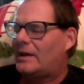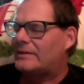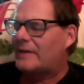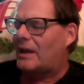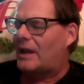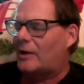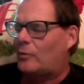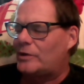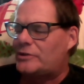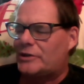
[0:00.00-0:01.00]
not like
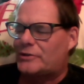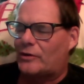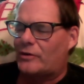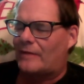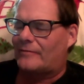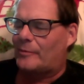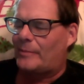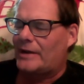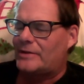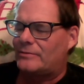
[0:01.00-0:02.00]
when she turned off her
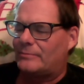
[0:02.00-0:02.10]
bed